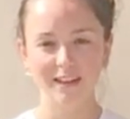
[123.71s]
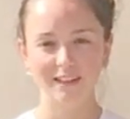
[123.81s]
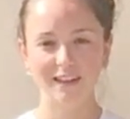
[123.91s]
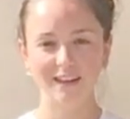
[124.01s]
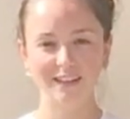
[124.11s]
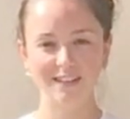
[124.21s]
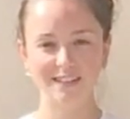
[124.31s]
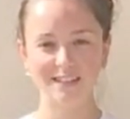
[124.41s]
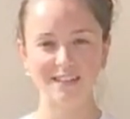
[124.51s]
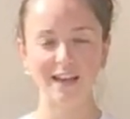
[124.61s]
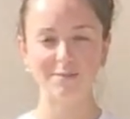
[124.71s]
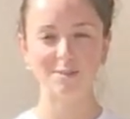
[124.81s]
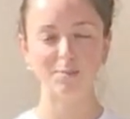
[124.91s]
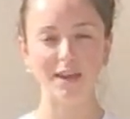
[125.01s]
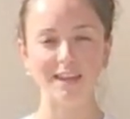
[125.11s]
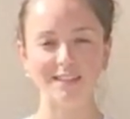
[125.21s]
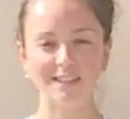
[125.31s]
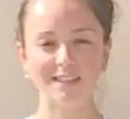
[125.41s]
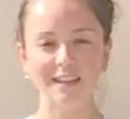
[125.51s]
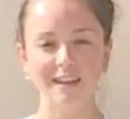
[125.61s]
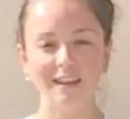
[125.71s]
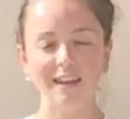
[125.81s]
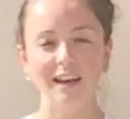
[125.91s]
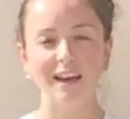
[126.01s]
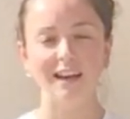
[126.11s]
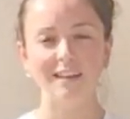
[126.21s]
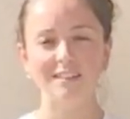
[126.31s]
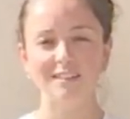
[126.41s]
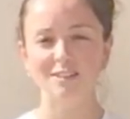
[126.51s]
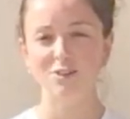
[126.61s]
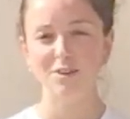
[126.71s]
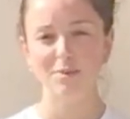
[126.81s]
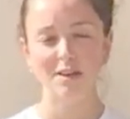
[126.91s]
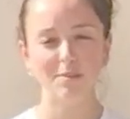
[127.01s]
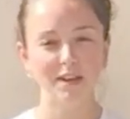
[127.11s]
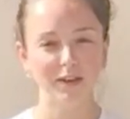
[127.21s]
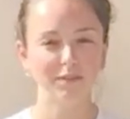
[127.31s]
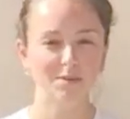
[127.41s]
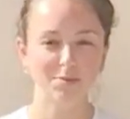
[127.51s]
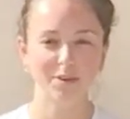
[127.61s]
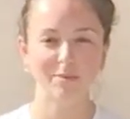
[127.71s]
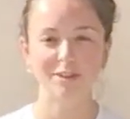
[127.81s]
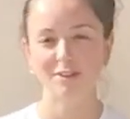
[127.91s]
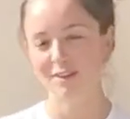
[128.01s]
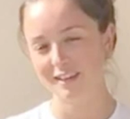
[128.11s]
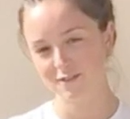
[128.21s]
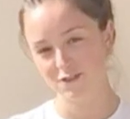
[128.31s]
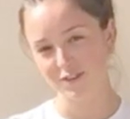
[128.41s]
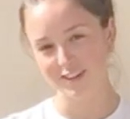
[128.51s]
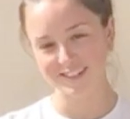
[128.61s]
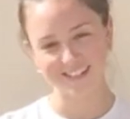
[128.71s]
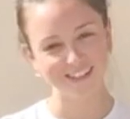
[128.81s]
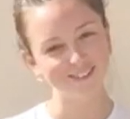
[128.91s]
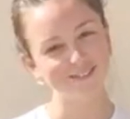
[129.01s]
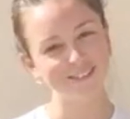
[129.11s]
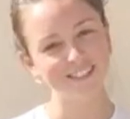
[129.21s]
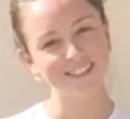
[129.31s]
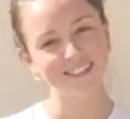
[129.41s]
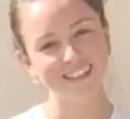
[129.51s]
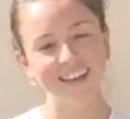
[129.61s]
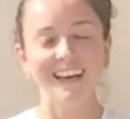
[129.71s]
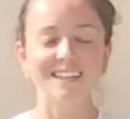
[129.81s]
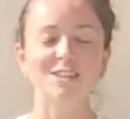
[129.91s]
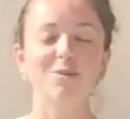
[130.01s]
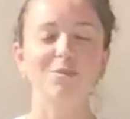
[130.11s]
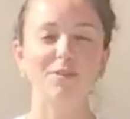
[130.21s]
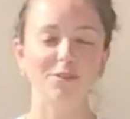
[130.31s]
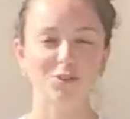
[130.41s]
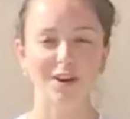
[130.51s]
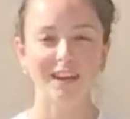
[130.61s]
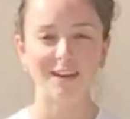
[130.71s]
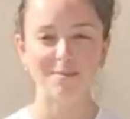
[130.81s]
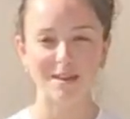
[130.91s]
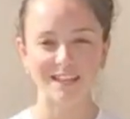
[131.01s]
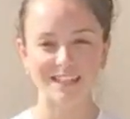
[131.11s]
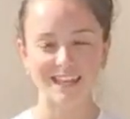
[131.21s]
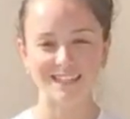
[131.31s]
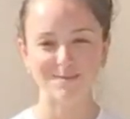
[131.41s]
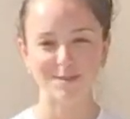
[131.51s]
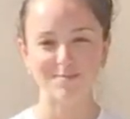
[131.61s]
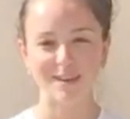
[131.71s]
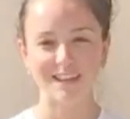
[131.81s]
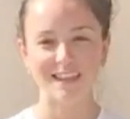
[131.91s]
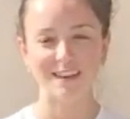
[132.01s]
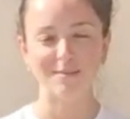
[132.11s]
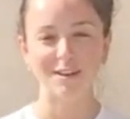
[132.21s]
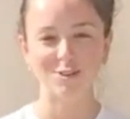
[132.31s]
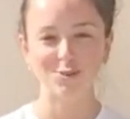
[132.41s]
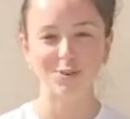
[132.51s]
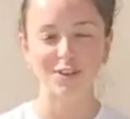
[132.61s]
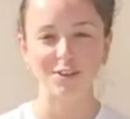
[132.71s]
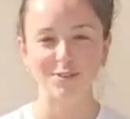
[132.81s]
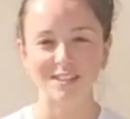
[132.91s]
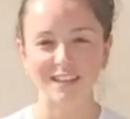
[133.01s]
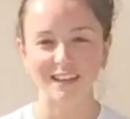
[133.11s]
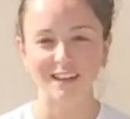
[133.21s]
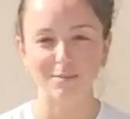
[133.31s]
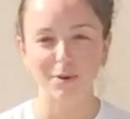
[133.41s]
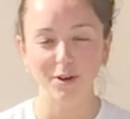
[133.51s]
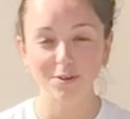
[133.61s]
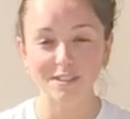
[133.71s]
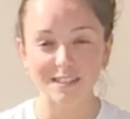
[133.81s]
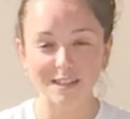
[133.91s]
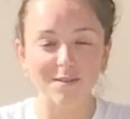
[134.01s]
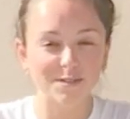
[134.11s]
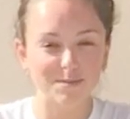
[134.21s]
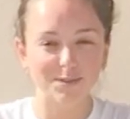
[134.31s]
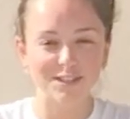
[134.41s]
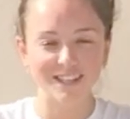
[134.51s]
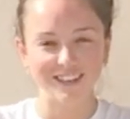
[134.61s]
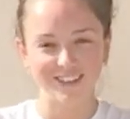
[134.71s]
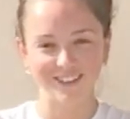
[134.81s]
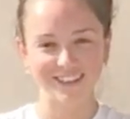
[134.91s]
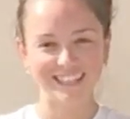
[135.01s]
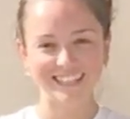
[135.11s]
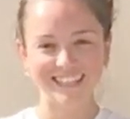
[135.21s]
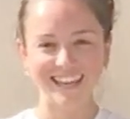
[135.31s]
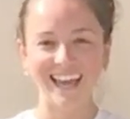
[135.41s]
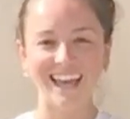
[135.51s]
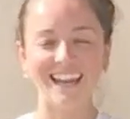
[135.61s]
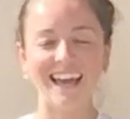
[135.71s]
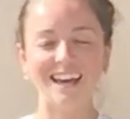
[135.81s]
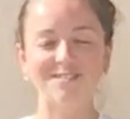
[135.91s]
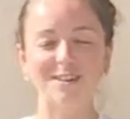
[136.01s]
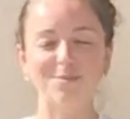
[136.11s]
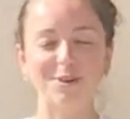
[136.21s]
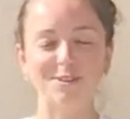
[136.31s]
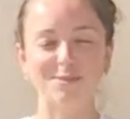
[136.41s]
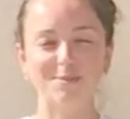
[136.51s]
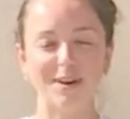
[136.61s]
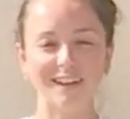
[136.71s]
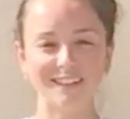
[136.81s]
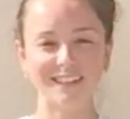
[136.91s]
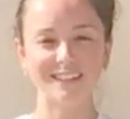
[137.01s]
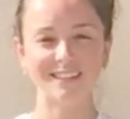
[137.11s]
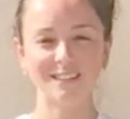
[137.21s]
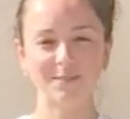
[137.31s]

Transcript: The lungs need to have space, and so that we can be comfortable and we don't injure ourselves. So if you're trying out a meditation with me, then make sure that you sit in a pose that's comfortable to you, and have a wonderful practice.